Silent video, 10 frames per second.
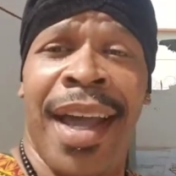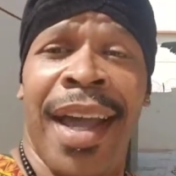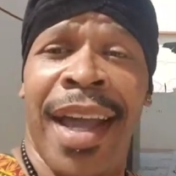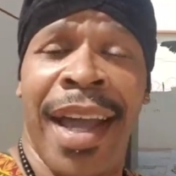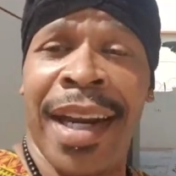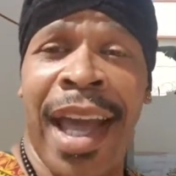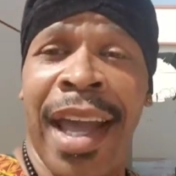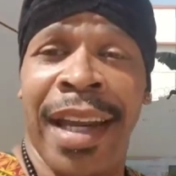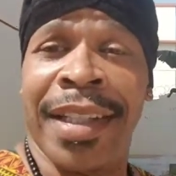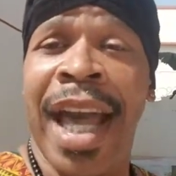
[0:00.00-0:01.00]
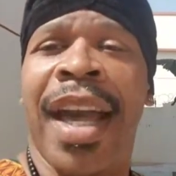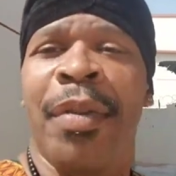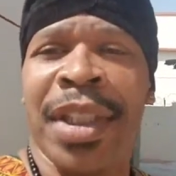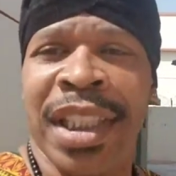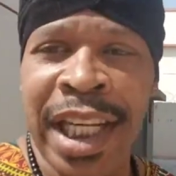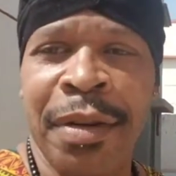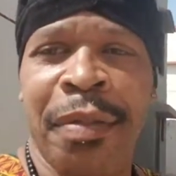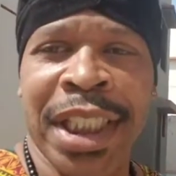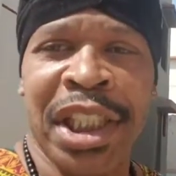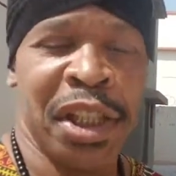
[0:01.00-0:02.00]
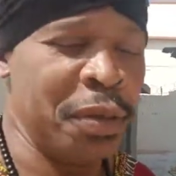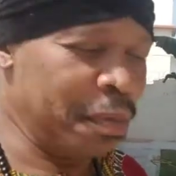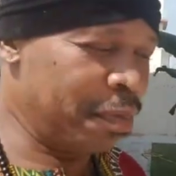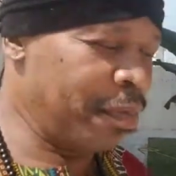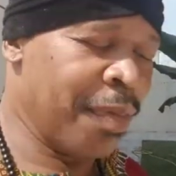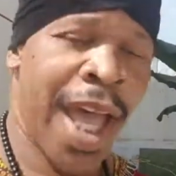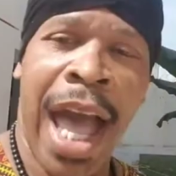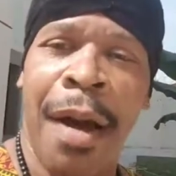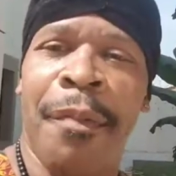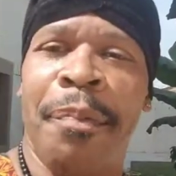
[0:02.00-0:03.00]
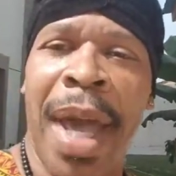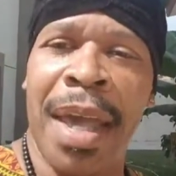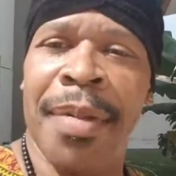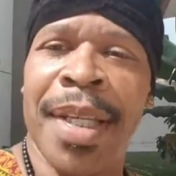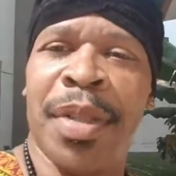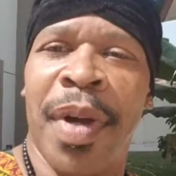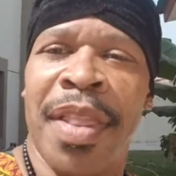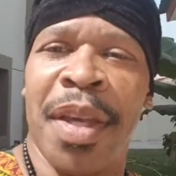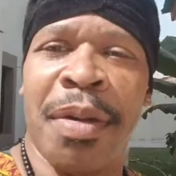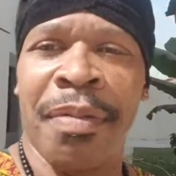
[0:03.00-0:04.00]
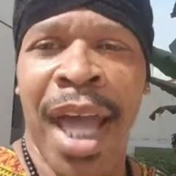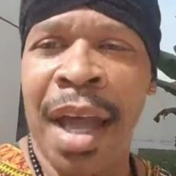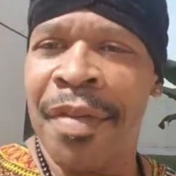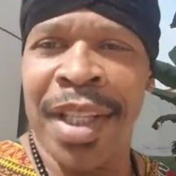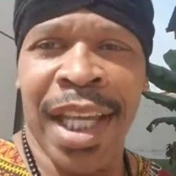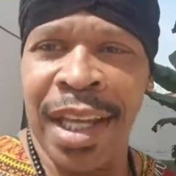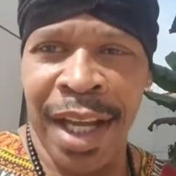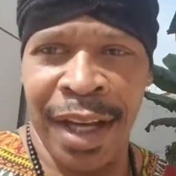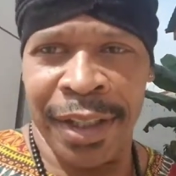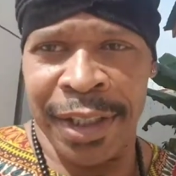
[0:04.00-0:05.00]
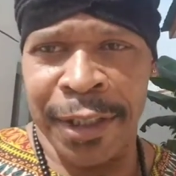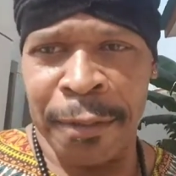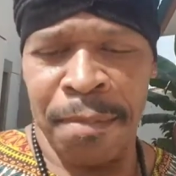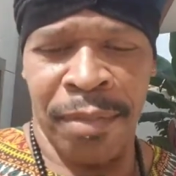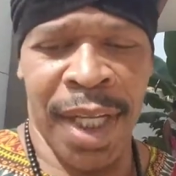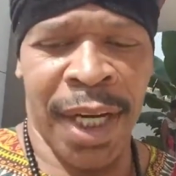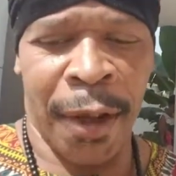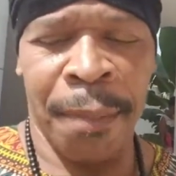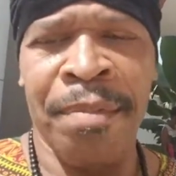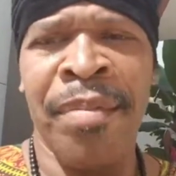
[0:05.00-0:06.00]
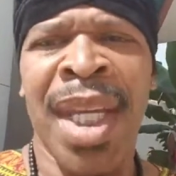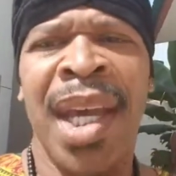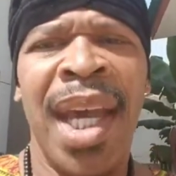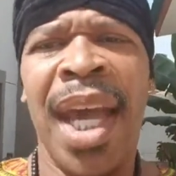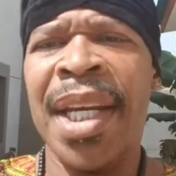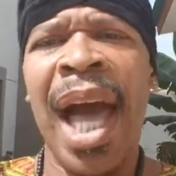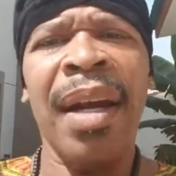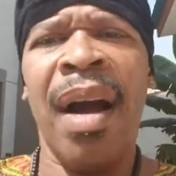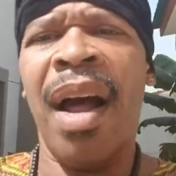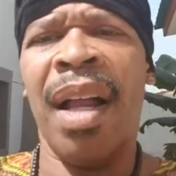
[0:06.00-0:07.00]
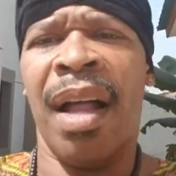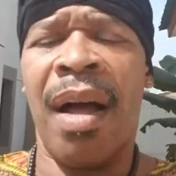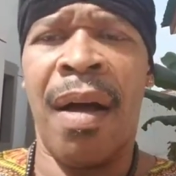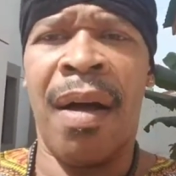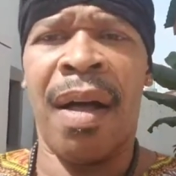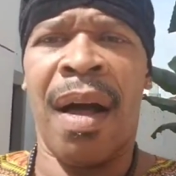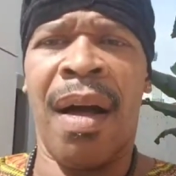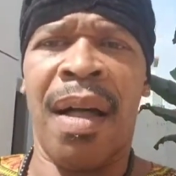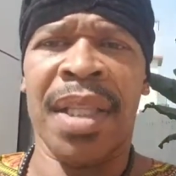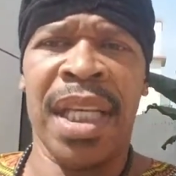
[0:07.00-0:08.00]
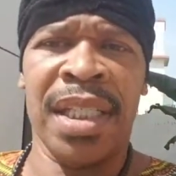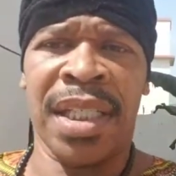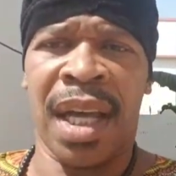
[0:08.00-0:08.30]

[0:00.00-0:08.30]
It ain't. They will sleep with you, have babies with you, everything else, And not all these